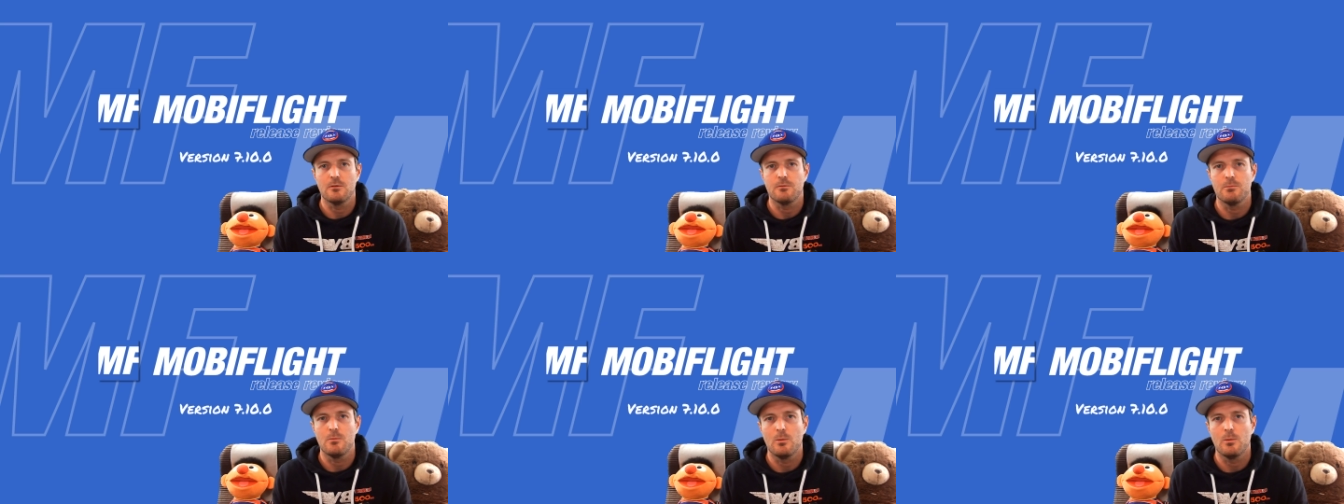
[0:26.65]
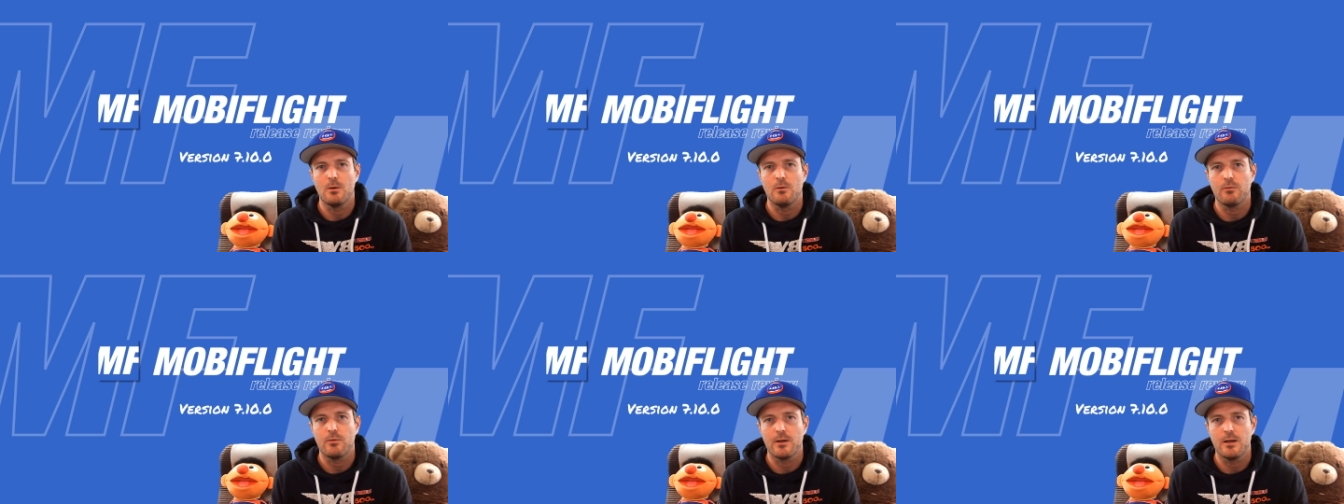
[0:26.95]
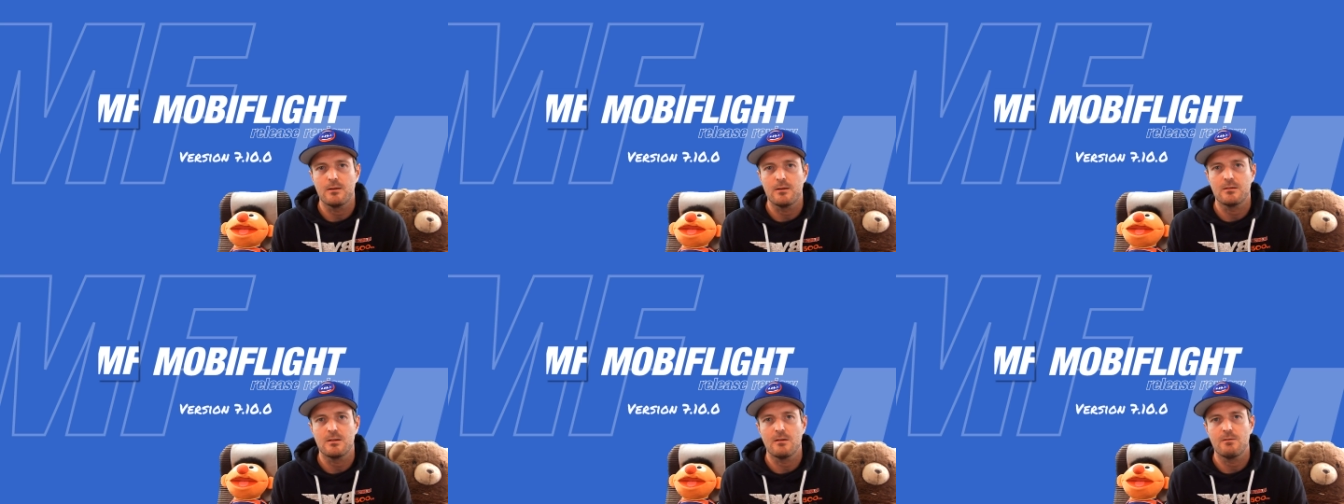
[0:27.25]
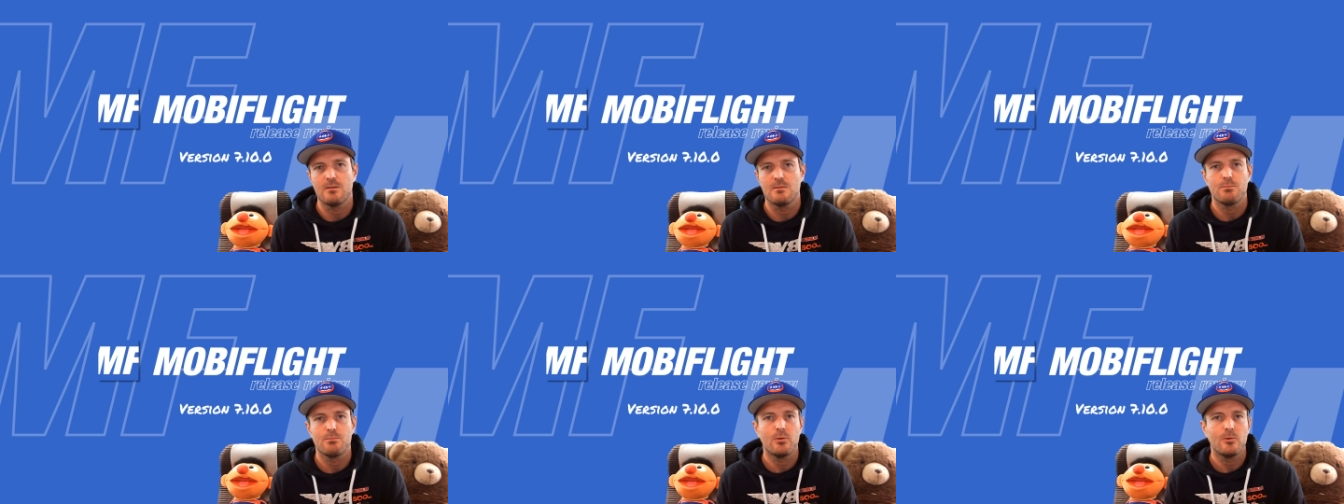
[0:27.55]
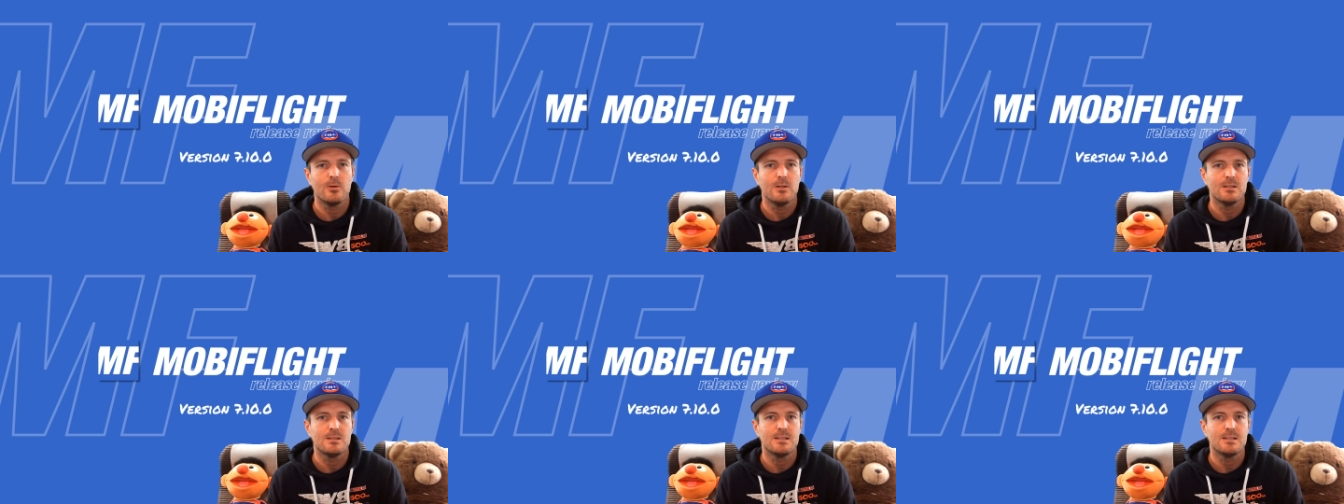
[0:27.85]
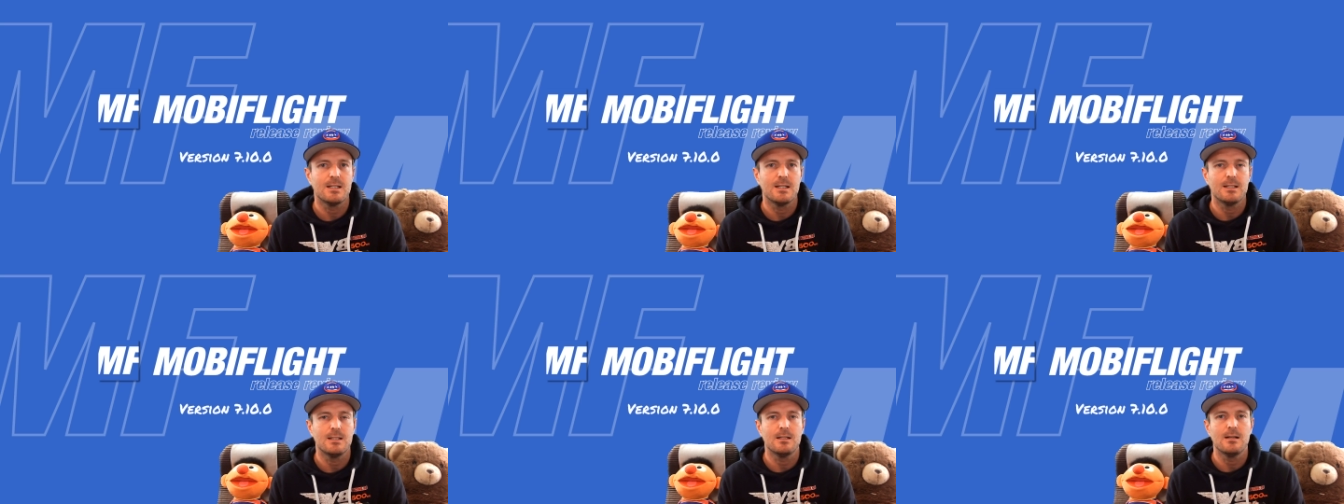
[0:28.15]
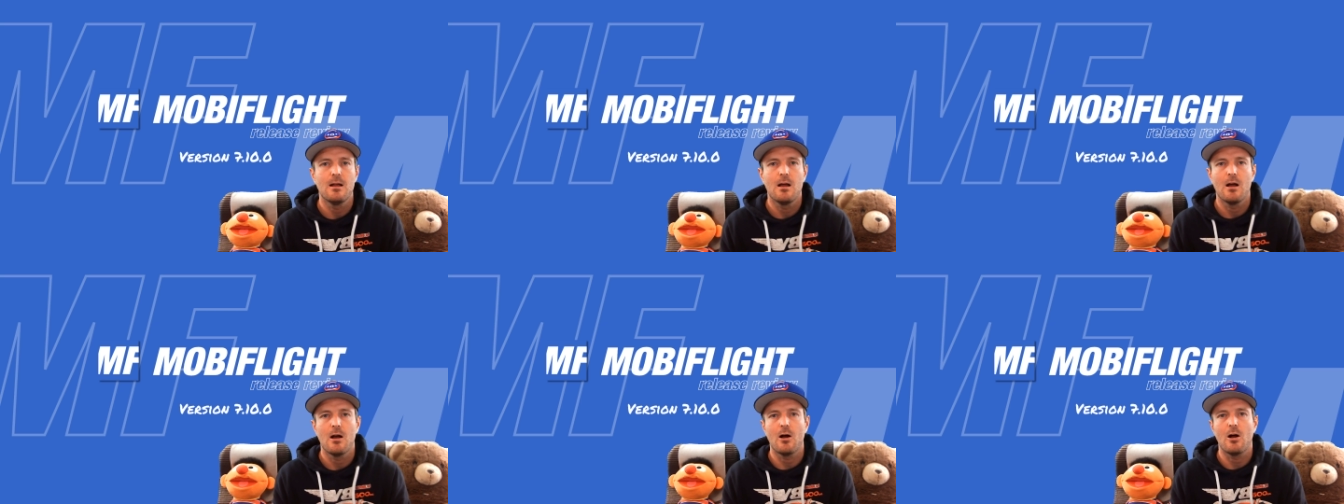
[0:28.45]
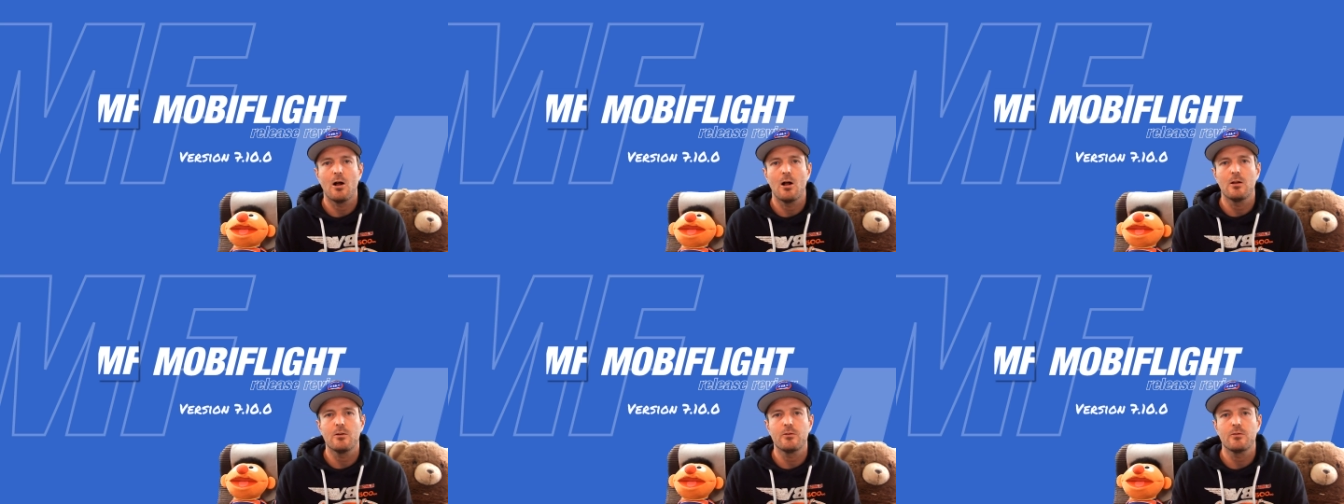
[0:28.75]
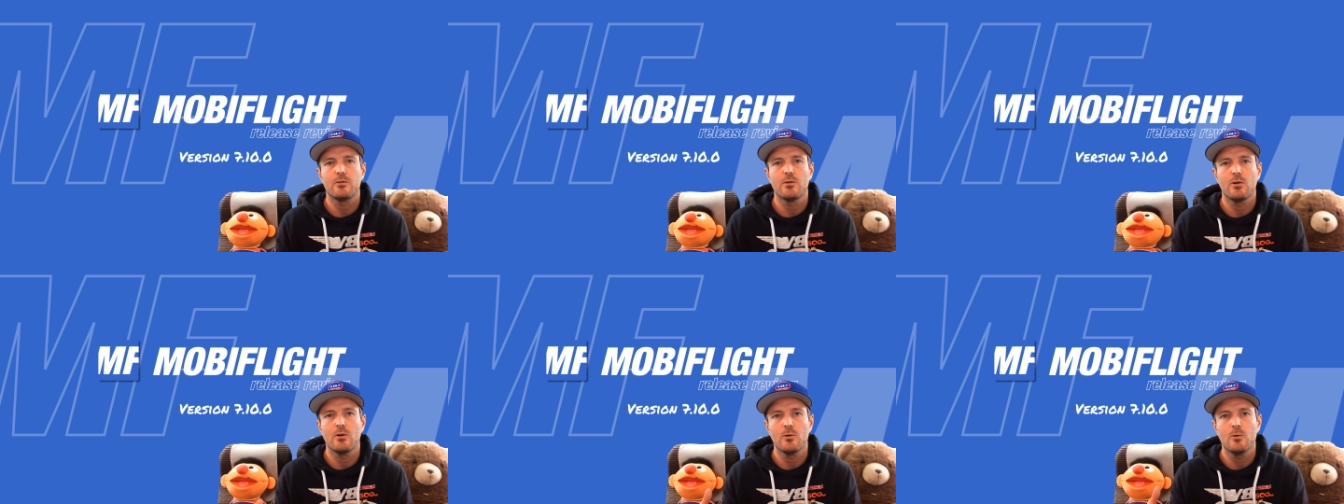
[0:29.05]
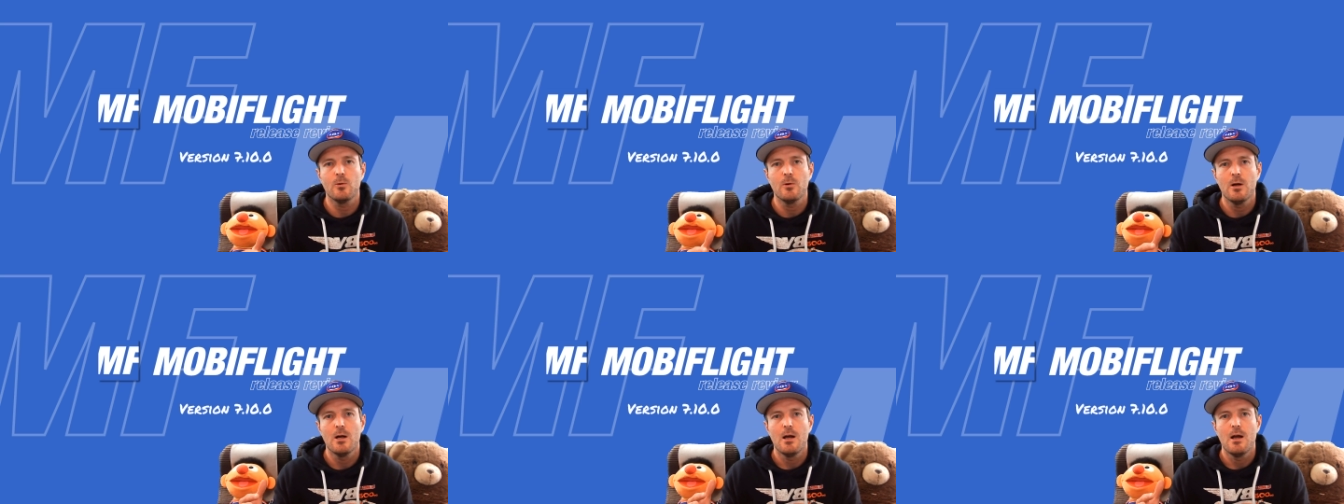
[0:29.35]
MobiFlight 7.10 also